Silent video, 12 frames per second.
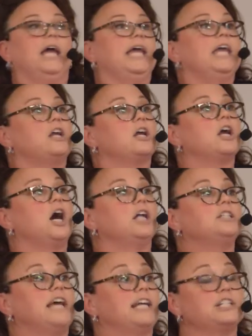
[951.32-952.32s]
He could
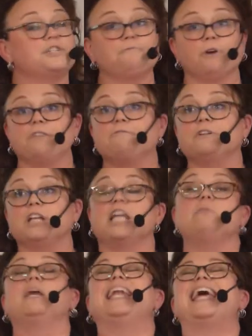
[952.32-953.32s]
contact his friend
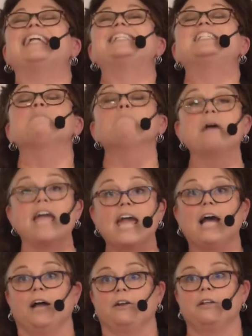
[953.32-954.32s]
Philemon and
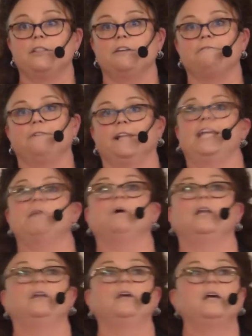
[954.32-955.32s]
demand that
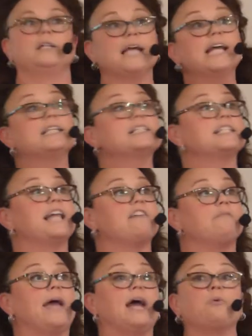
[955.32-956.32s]
Philemon take the
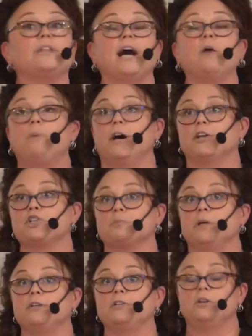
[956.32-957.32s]
slave back without
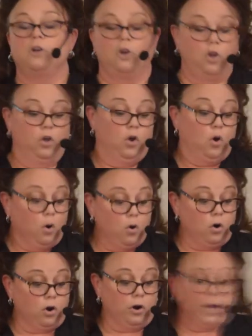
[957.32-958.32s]
punishment.
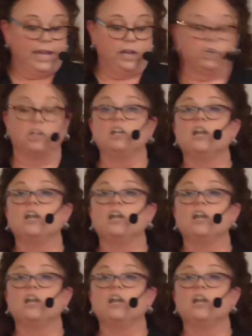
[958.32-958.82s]
Or he could